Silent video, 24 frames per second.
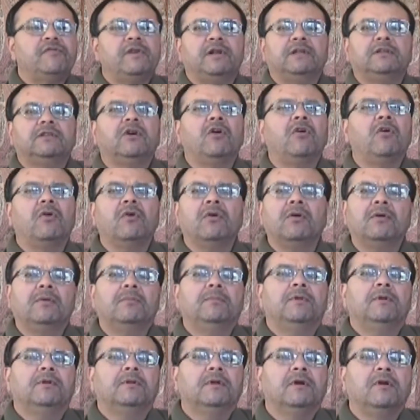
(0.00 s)
felt
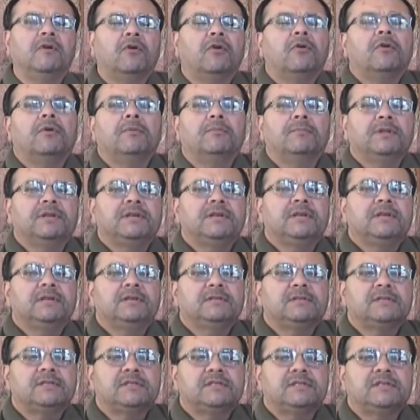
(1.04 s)
horrible, horribly
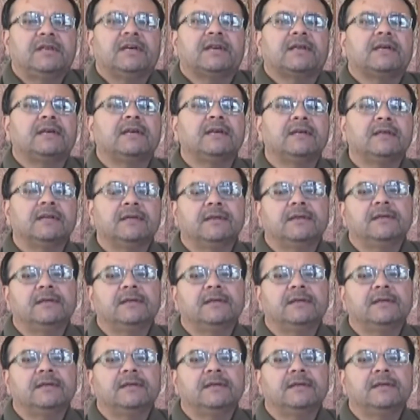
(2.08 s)
sick.